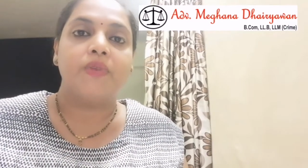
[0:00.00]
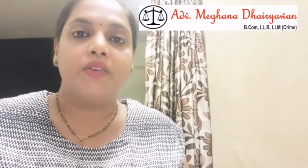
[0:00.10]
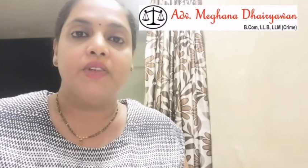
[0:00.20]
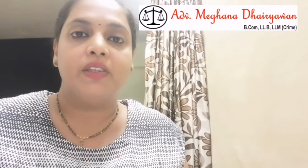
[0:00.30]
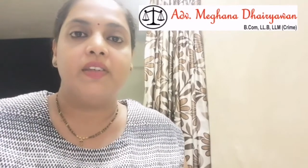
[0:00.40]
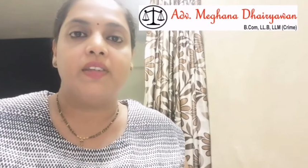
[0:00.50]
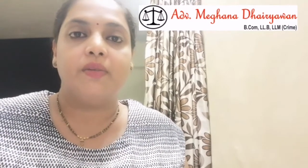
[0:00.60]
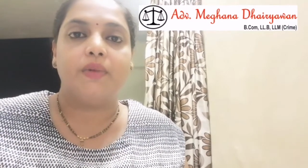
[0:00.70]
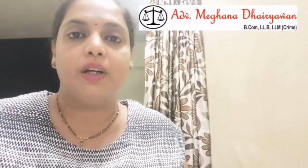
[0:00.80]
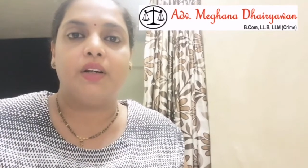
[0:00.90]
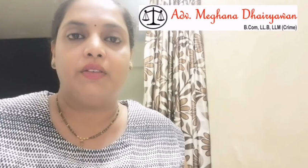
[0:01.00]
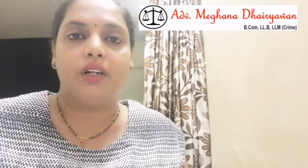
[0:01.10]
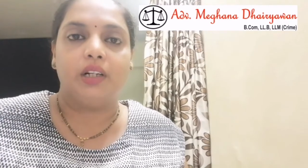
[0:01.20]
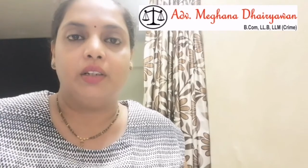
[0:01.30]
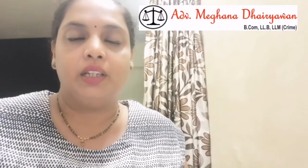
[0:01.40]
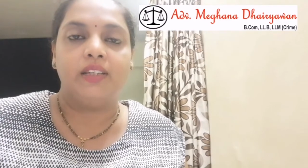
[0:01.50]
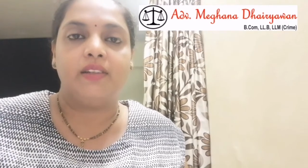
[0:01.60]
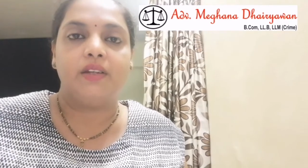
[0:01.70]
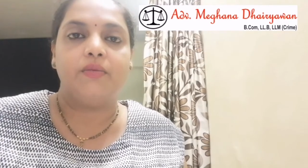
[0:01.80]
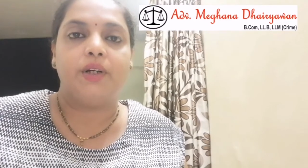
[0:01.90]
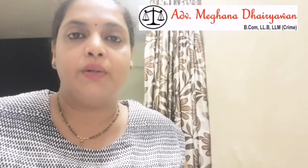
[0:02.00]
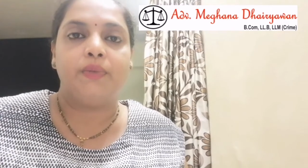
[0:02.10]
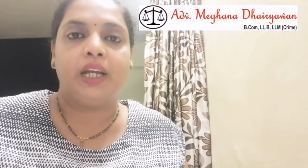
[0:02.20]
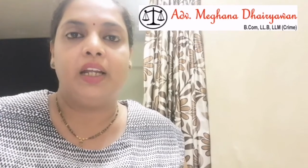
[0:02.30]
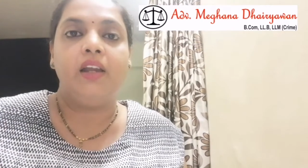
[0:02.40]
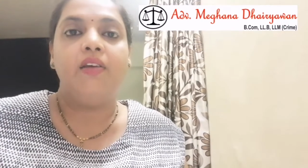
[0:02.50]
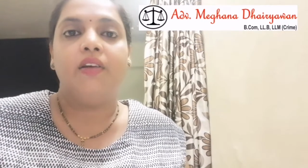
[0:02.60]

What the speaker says: which is the reason behind